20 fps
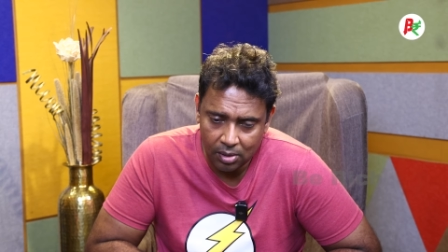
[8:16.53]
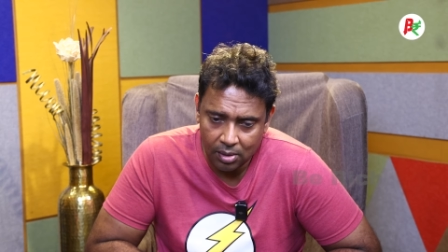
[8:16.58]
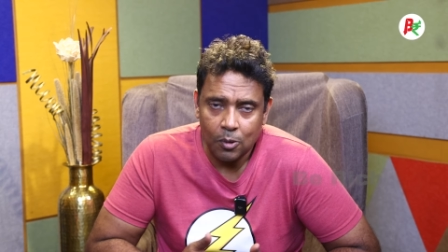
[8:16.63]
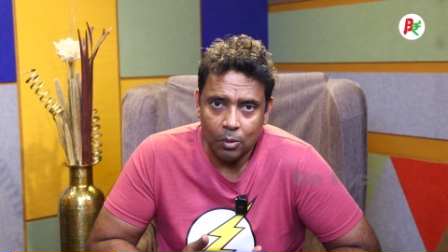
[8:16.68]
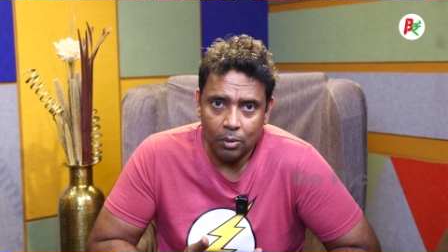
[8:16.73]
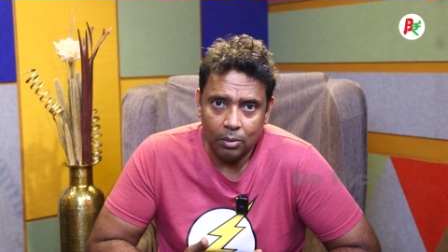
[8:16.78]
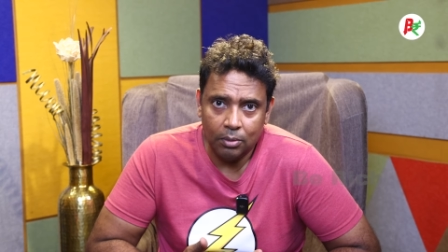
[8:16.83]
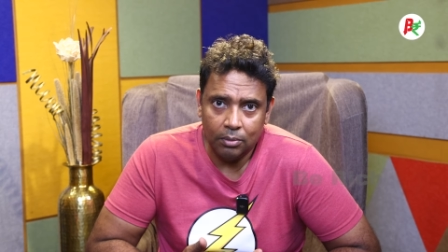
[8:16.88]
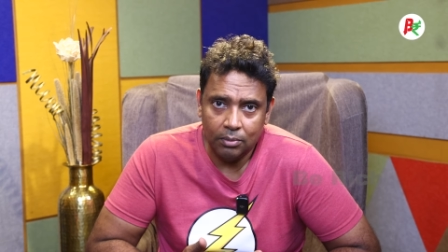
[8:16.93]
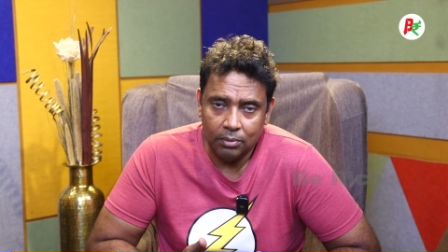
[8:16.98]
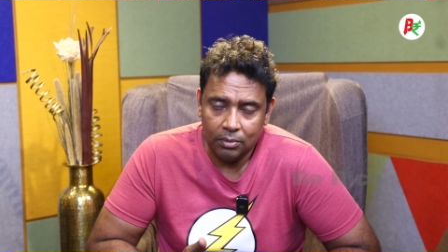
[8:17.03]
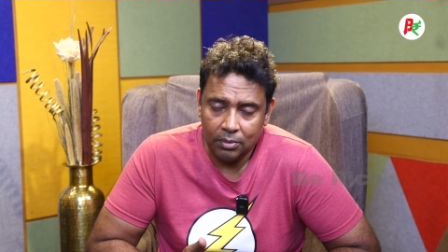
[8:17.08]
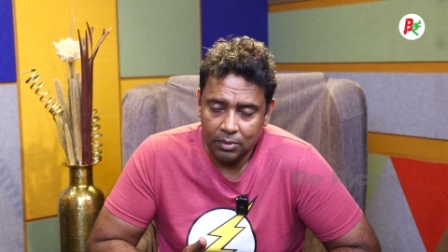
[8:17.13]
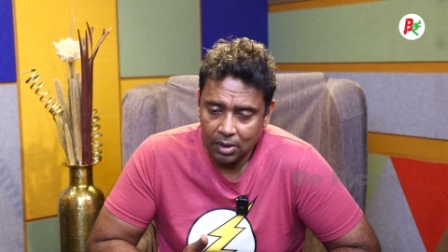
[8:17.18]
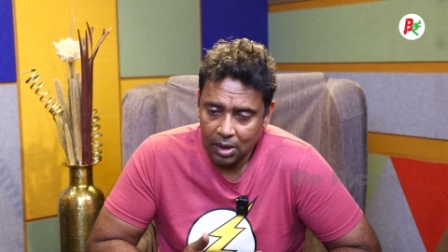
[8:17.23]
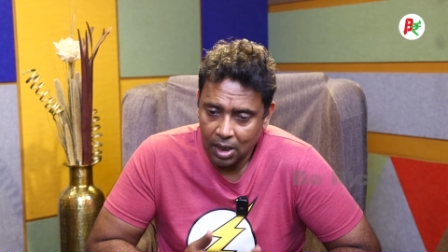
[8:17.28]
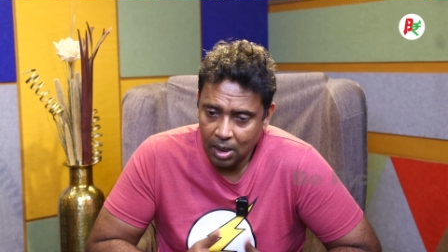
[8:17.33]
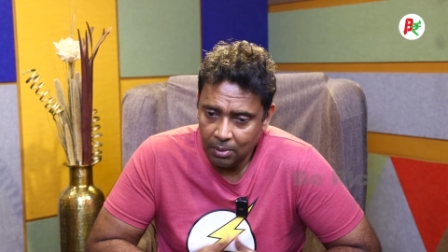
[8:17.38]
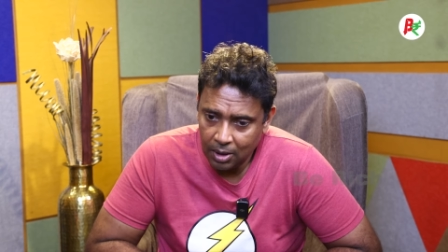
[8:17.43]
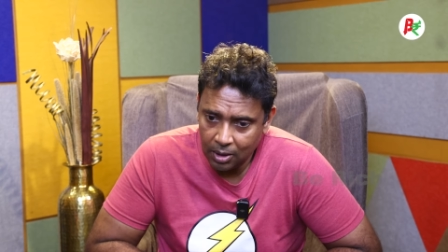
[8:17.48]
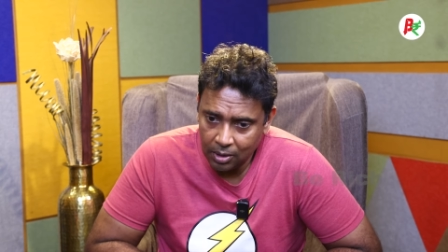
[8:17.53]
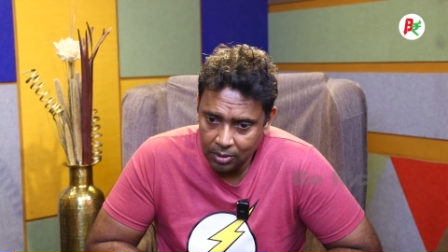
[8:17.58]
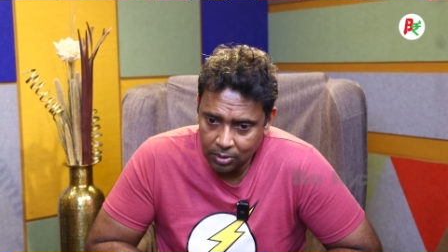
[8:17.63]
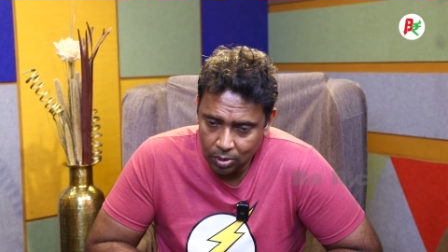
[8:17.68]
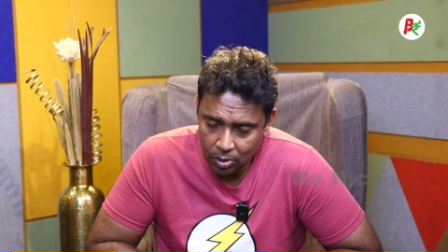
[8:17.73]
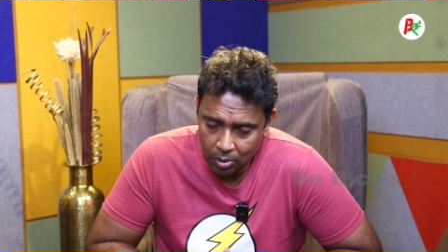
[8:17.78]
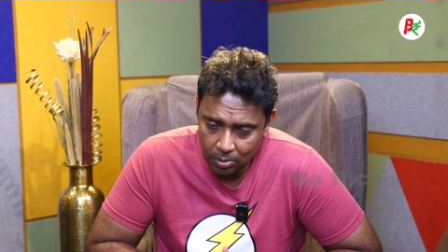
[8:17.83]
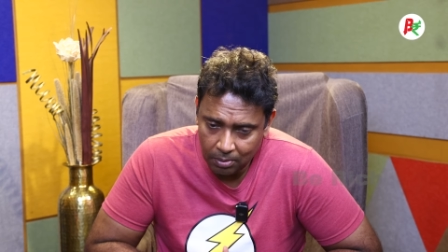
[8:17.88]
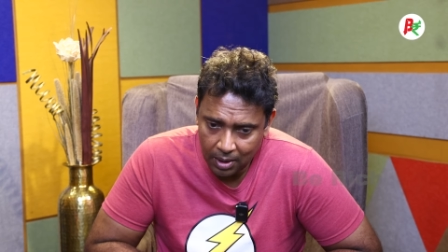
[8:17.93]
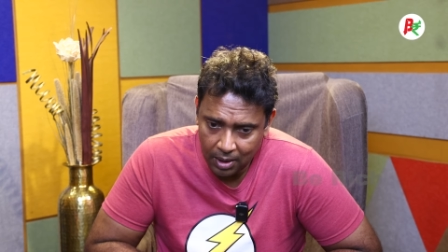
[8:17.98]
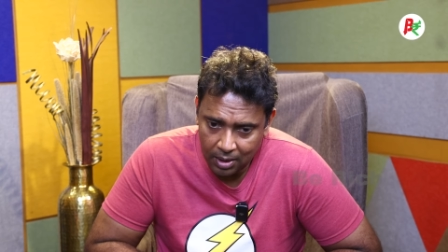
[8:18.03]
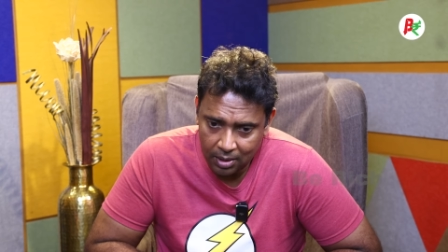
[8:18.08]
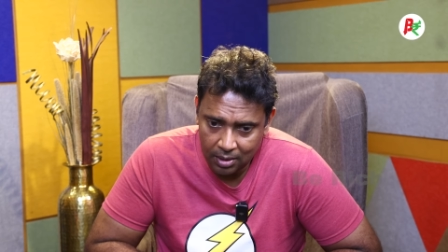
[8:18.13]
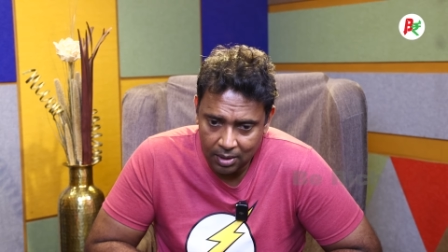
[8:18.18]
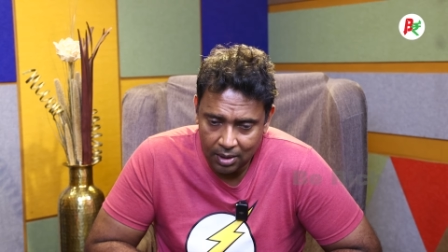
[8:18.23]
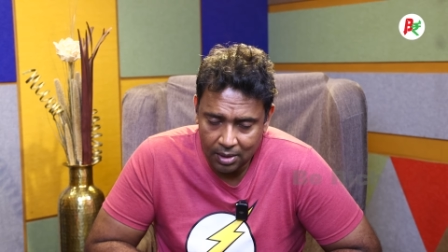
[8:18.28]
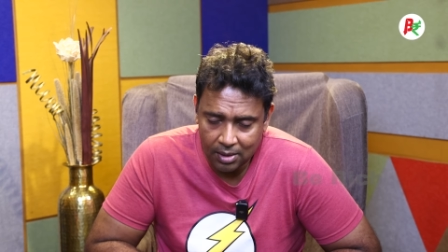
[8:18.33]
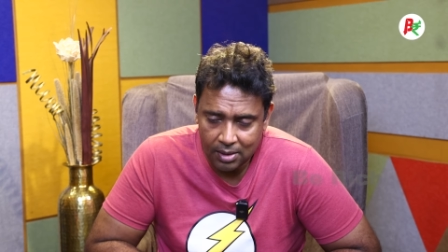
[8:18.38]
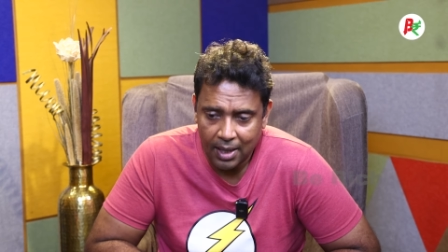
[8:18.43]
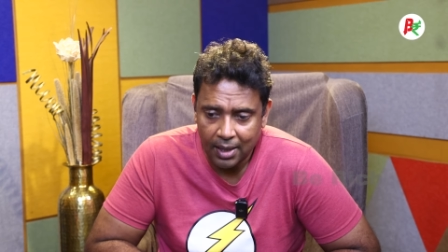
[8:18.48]
So keep that also in mind.
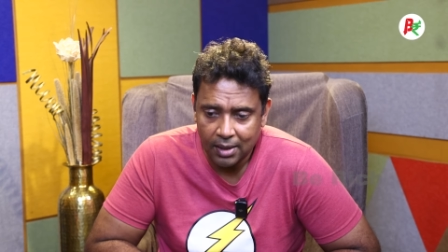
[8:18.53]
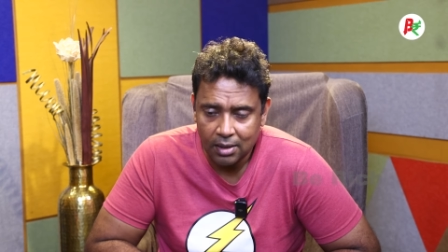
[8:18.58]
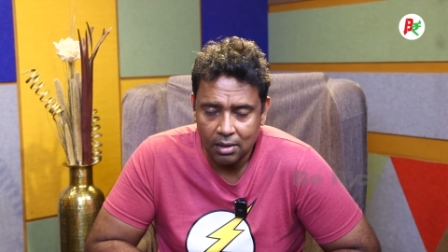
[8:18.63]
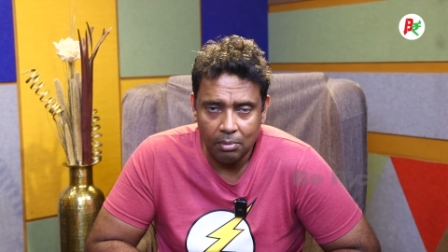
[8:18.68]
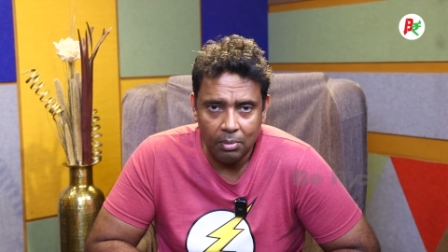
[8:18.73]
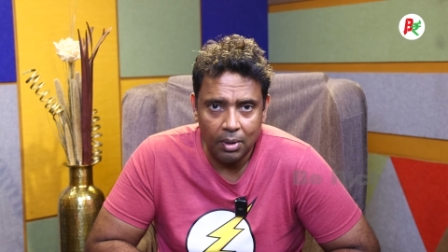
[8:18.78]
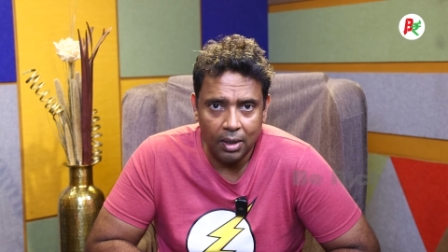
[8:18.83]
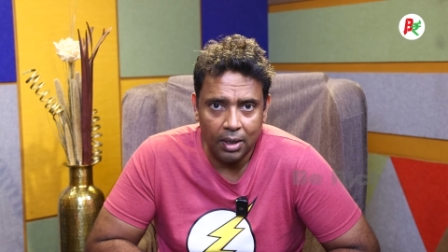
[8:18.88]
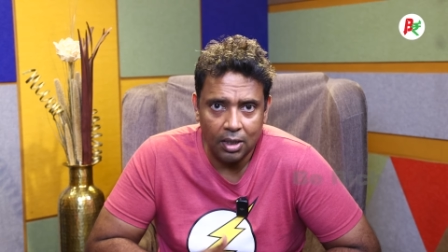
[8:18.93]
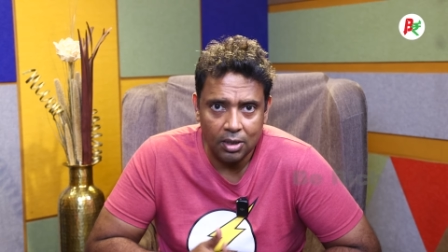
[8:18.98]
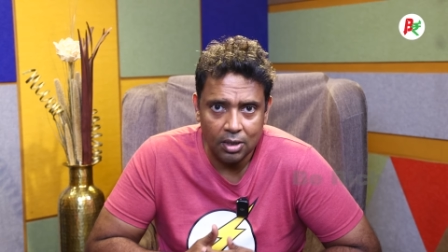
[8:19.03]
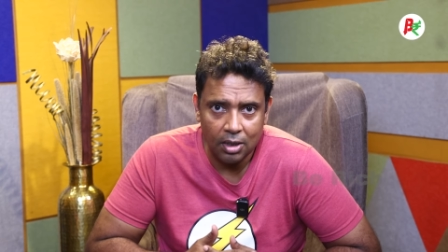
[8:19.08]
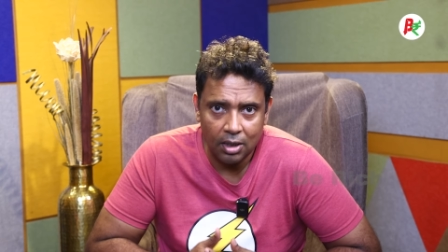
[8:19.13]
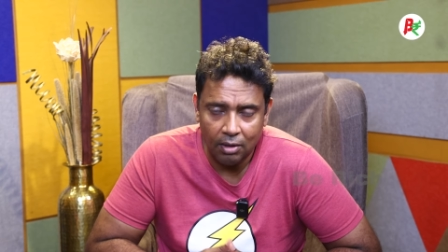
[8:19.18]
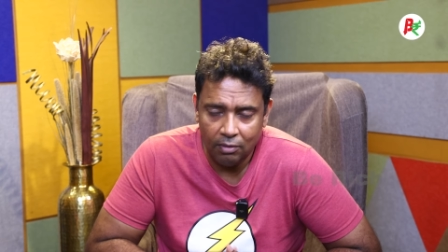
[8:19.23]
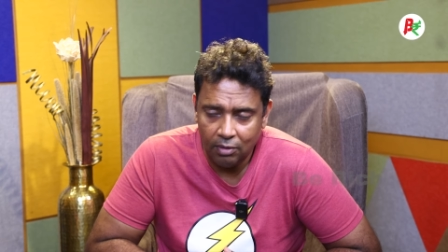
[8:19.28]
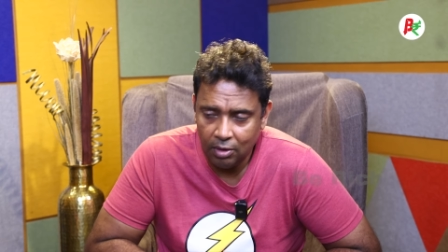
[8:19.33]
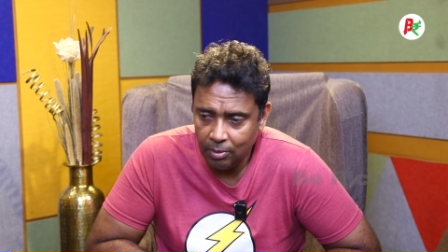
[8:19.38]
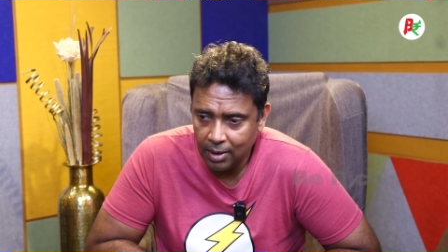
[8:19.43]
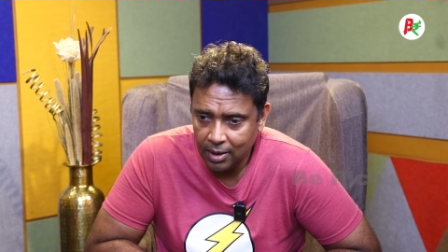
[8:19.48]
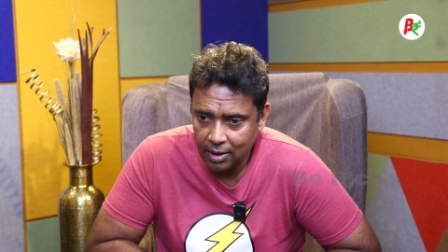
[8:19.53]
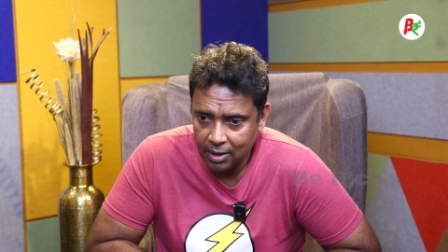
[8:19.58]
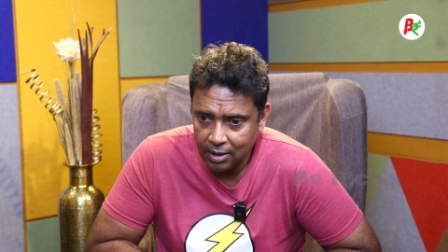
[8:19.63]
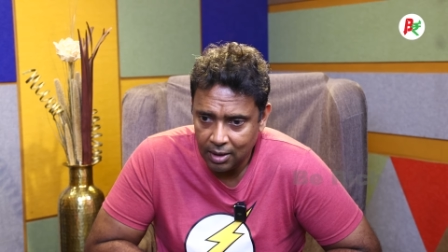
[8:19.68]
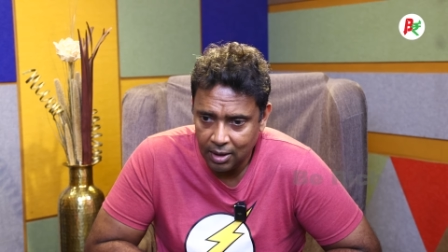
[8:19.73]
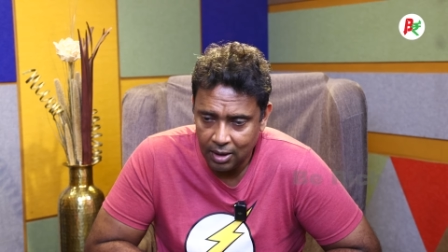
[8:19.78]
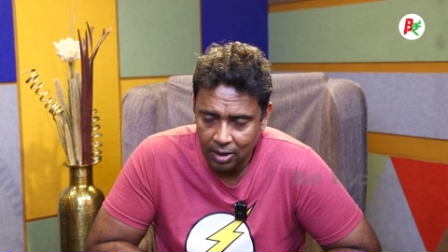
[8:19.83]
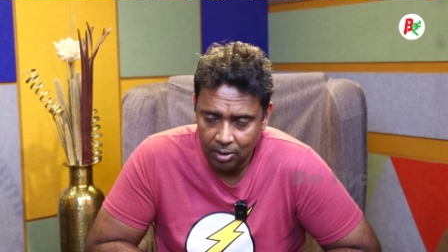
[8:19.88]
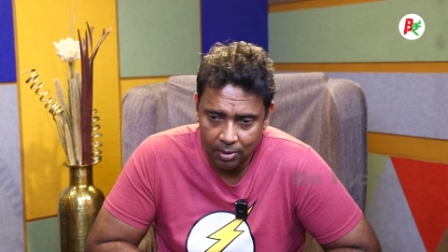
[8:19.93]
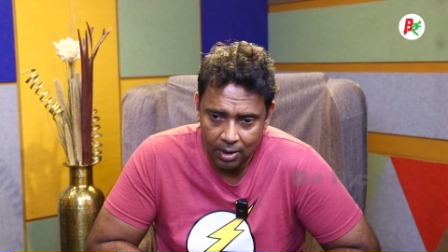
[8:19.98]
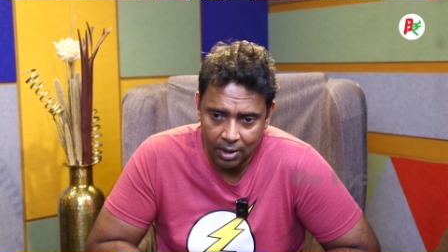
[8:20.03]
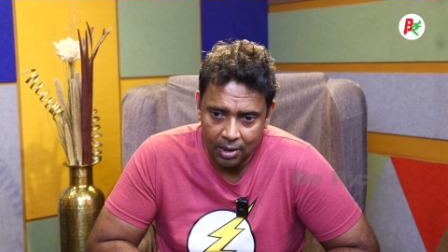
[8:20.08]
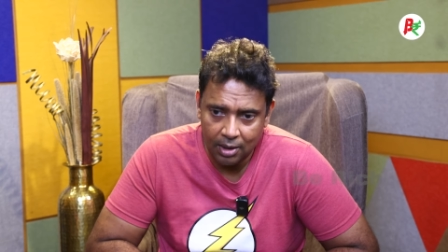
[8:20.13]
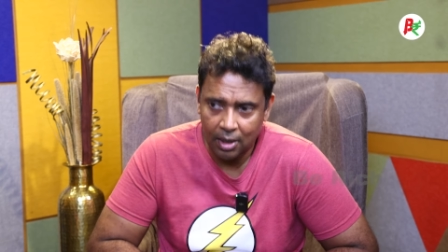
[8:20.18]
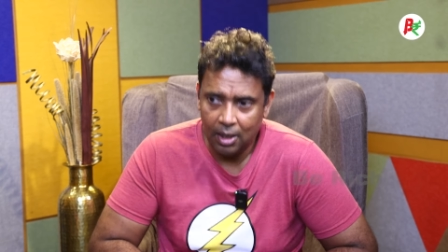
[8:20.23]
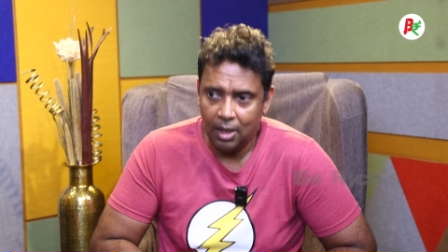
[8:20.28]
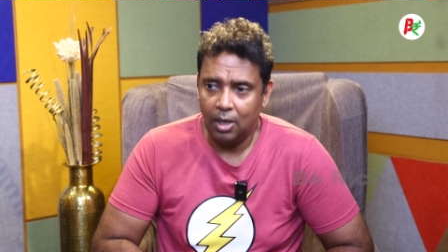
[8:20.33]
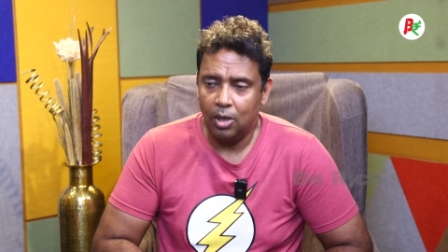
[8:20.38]
There's tax implication everywhere and anywhere.